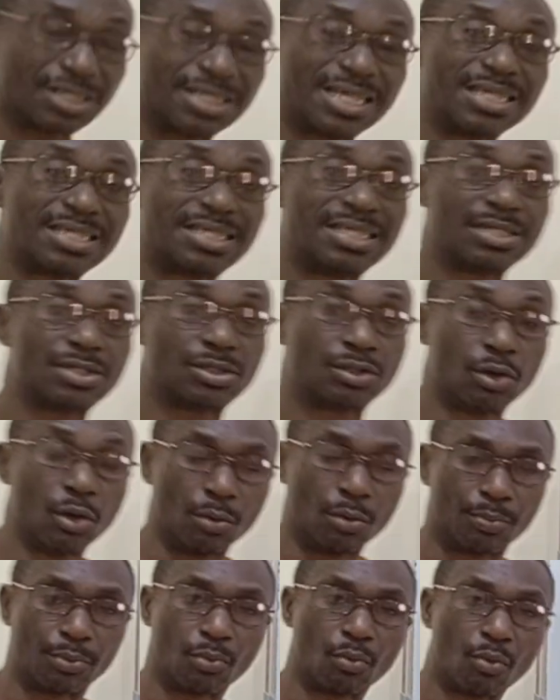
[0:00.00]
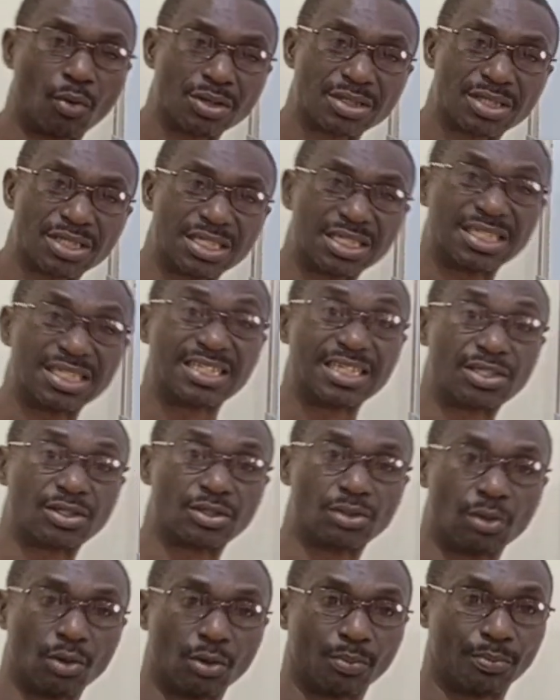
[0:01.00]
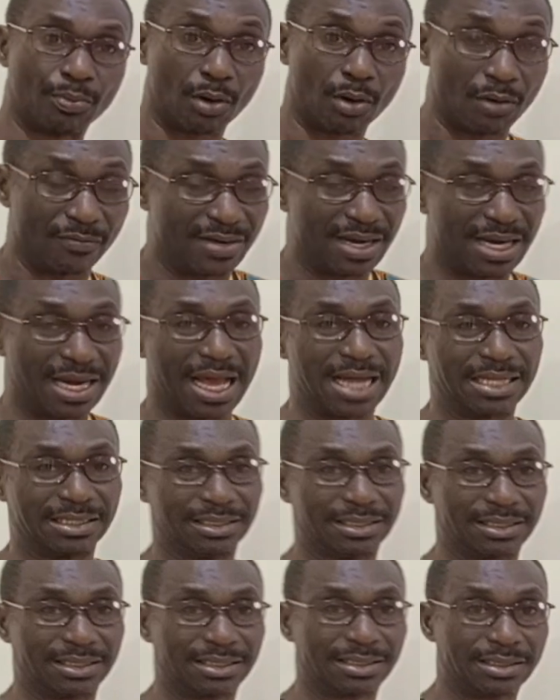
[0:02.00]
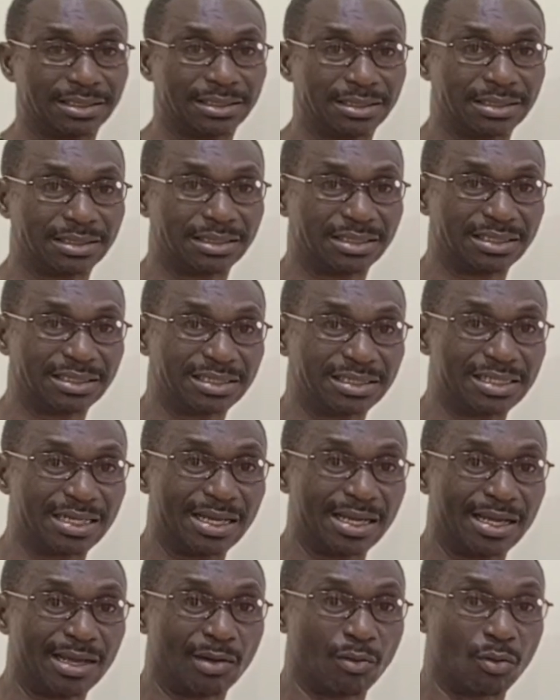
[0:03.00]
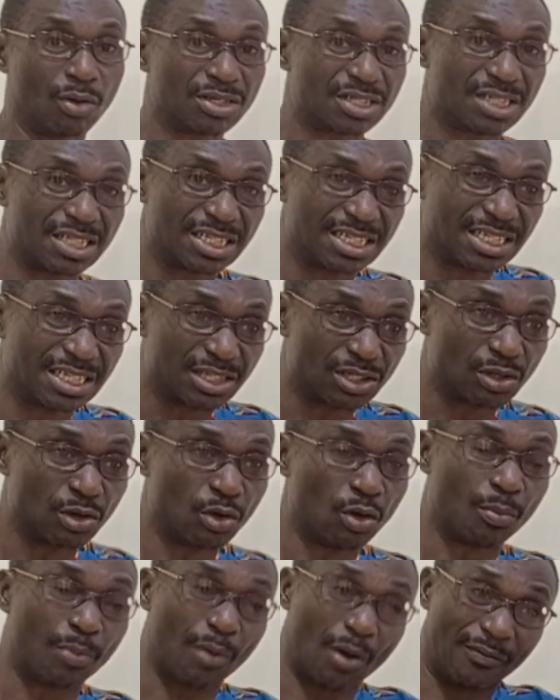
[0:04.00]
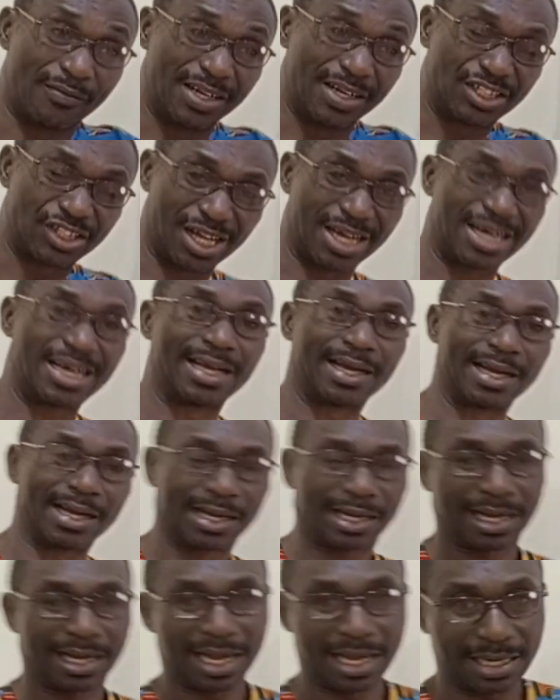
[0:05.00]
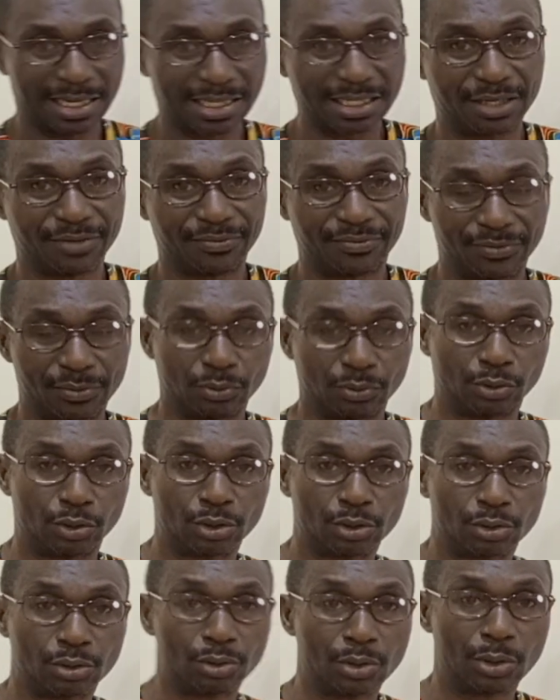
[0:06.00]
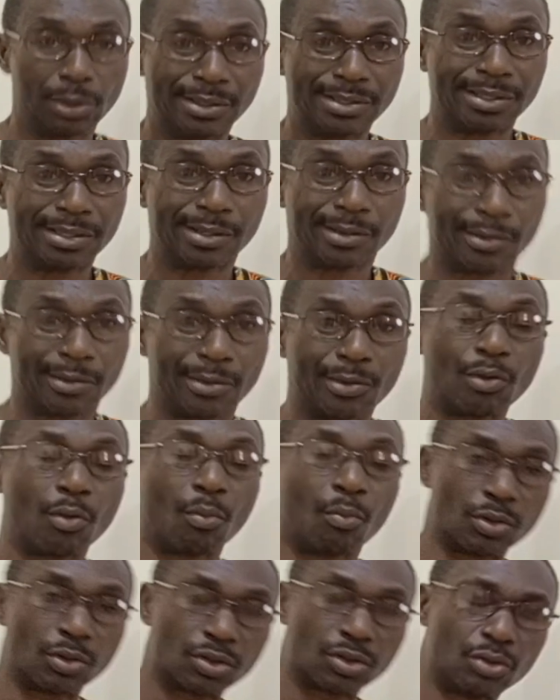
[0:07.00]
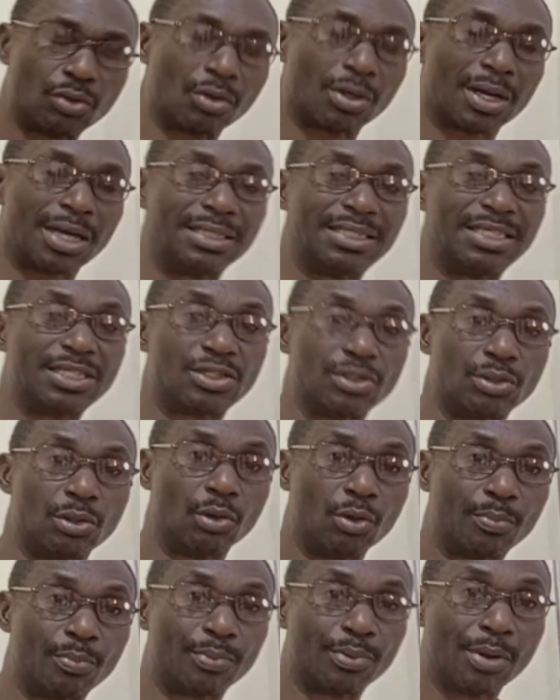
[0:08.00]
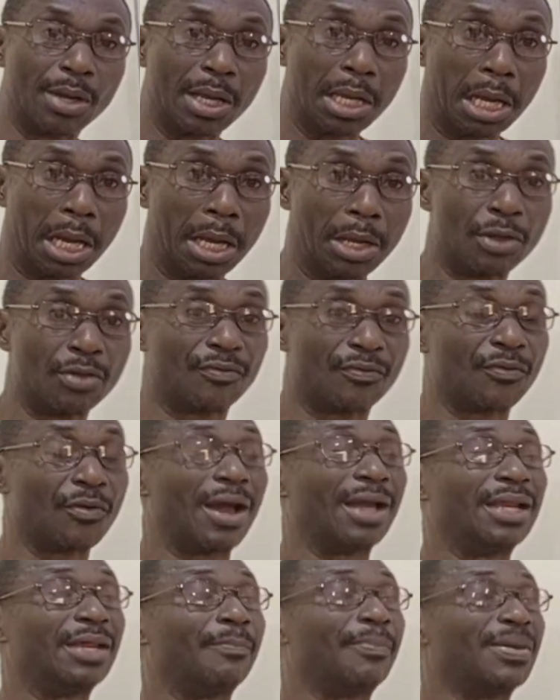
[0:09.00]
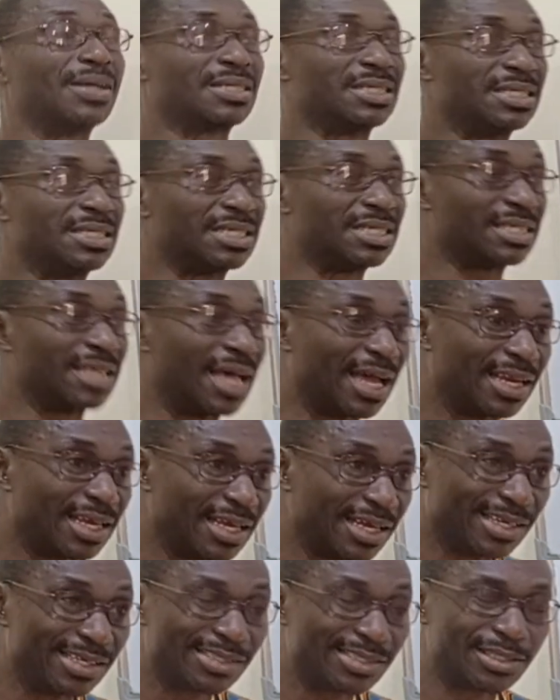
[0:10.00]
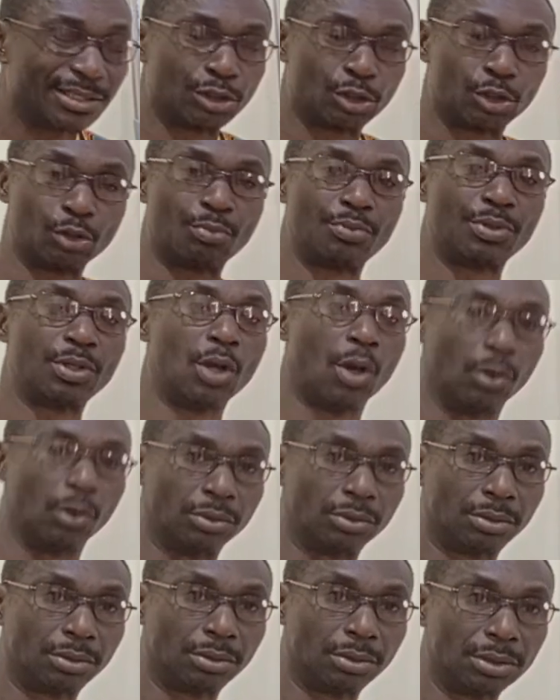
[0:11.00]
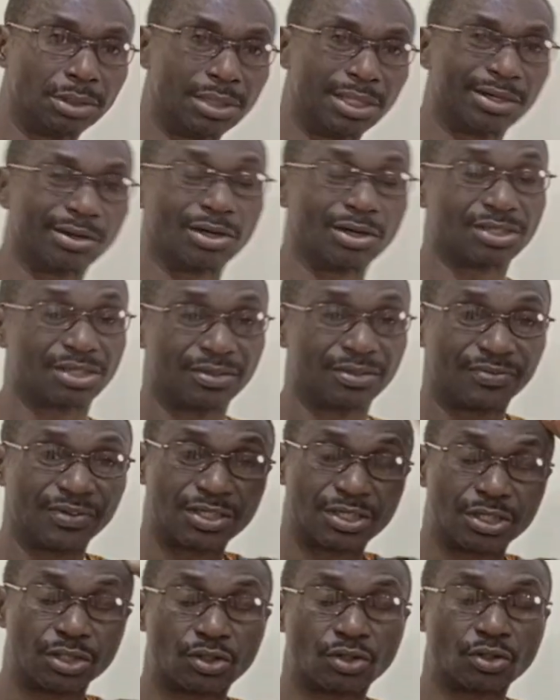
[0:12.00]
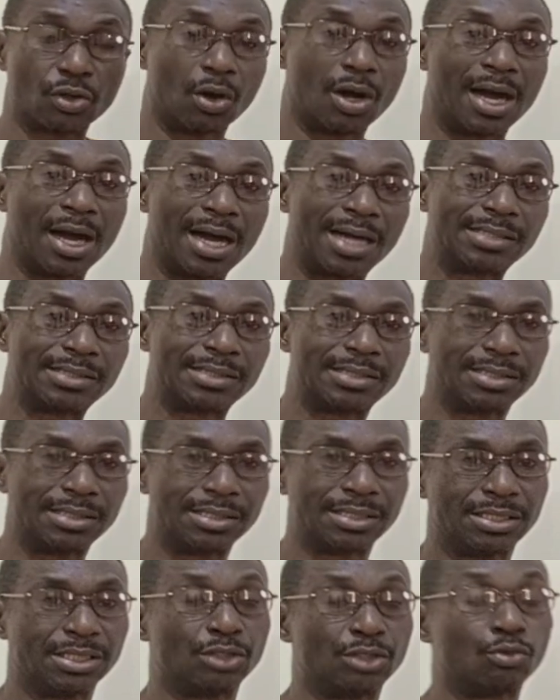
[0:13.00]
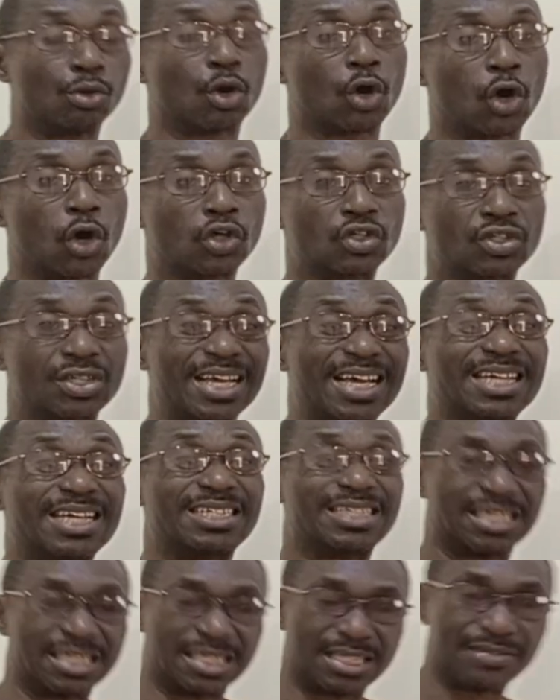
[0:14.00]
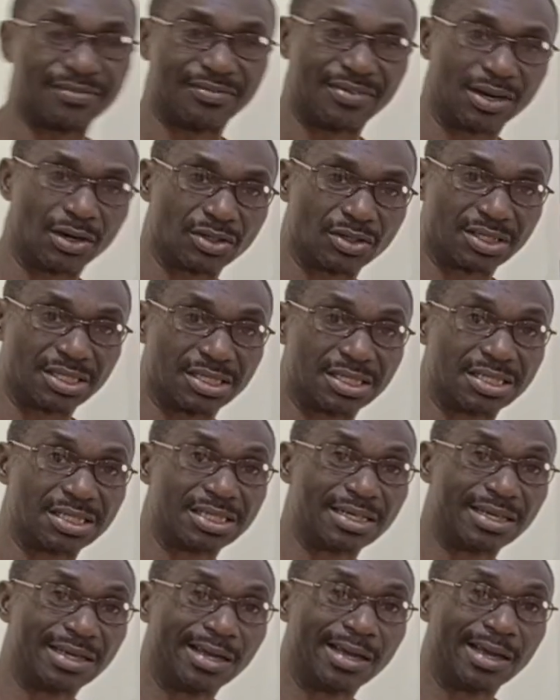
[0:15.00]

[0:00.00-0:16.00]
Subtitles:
The slope. What is the slope of the land? What is the slope of the channel carrying the fluid? You must look at the slope. If you are the person designing it, it should be low, because if it is so high, it will cause excessive velocity